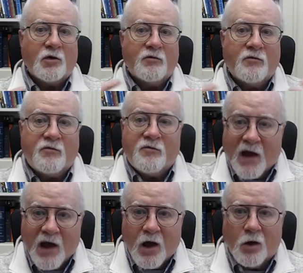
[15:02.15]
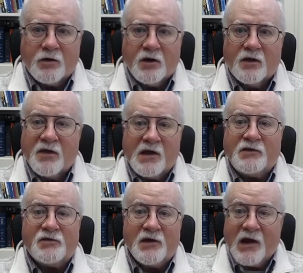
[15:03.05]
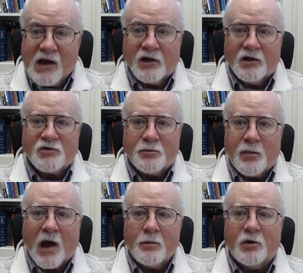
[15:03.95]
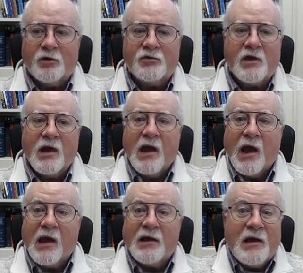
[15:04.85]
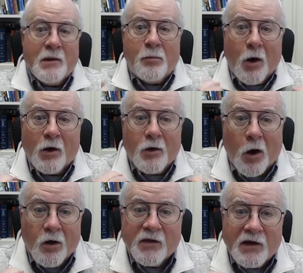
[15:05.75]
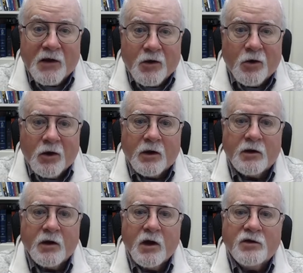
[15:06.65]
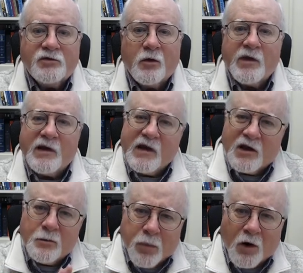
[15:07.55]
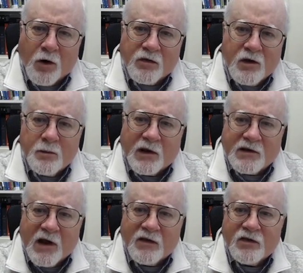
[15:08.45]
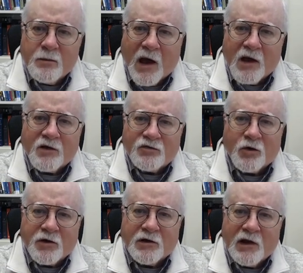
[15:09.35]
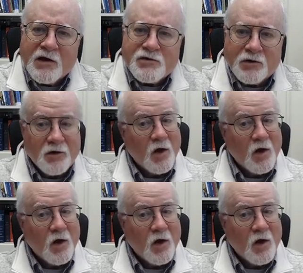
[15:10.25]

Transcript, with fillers: found these English Bibles and he bought all that he could so that he could burn them and take them out of circulation.